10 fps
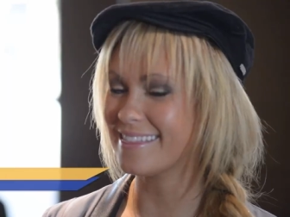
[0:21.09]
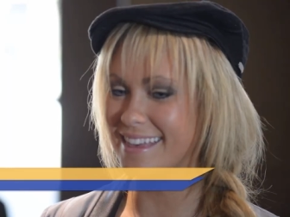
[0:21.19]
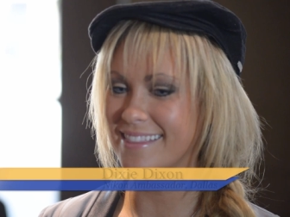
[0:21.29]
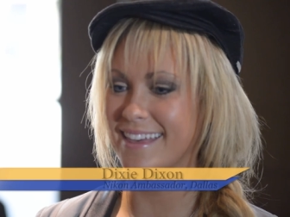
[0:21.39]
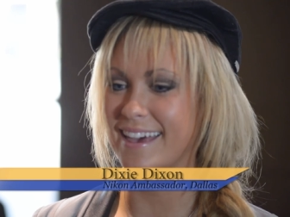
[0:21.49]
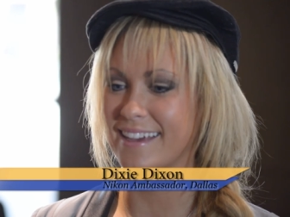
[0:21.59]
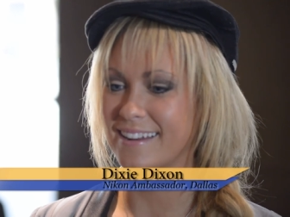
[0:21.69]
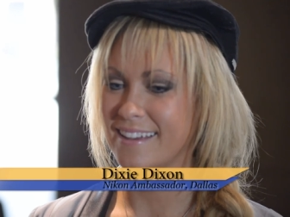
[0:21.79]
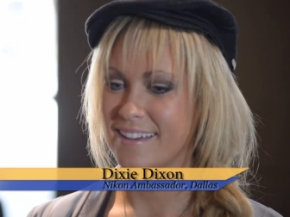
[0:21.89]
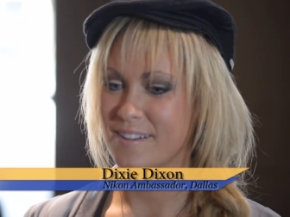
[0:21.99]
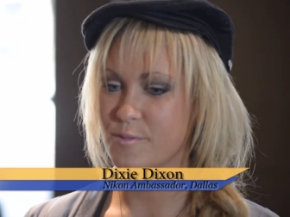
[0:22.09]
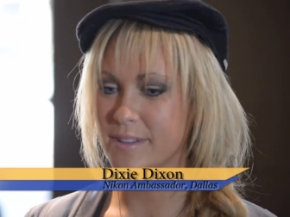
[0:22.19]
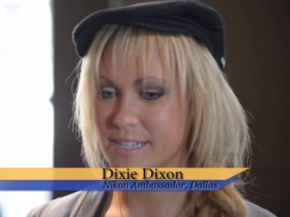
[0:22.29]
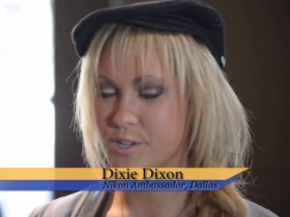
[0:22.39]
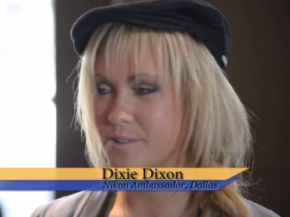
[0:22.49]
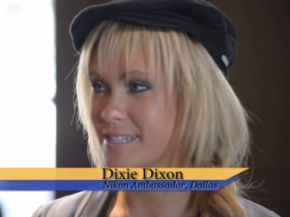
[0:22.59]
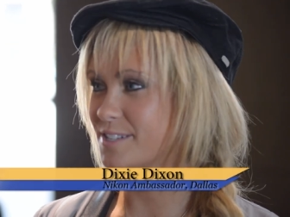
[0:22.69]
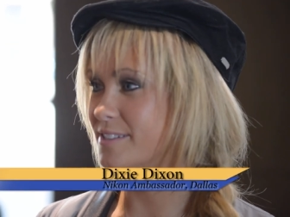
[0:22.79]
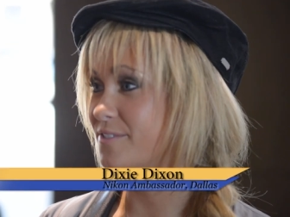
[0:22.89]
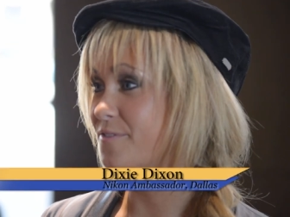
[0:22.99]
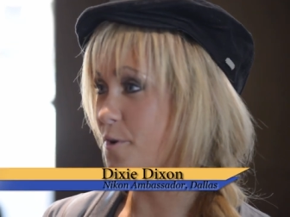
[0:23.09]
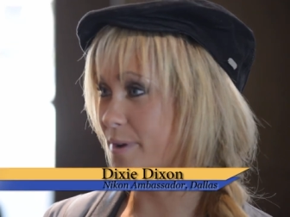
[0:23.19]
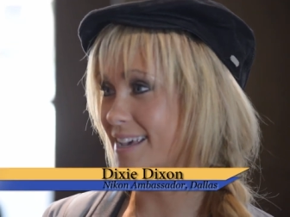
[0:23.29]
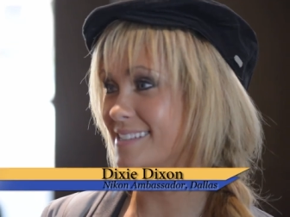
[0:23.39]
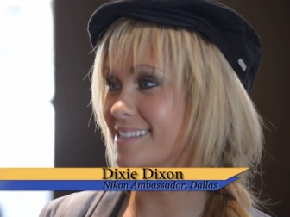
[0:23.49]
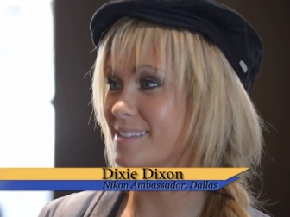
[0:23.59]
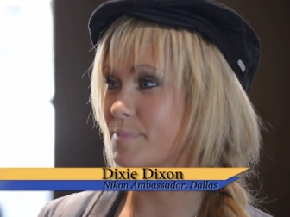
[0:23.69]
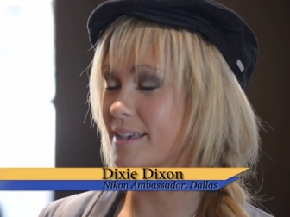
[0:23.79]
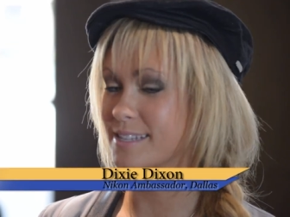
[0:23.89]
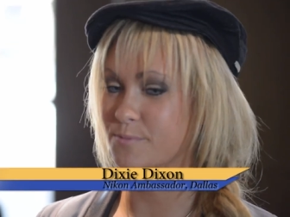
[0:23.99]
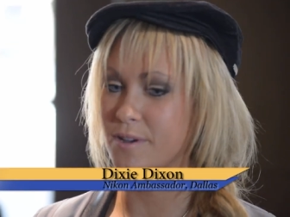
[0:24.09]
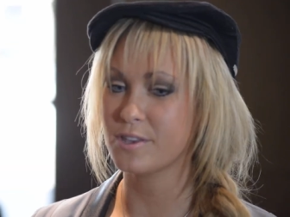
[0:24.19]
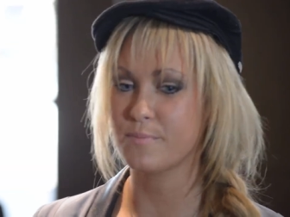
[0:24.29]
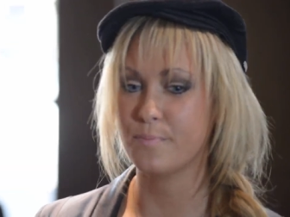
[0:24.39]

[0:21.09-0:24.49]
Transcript: think that really and truly it's good to focus, because what you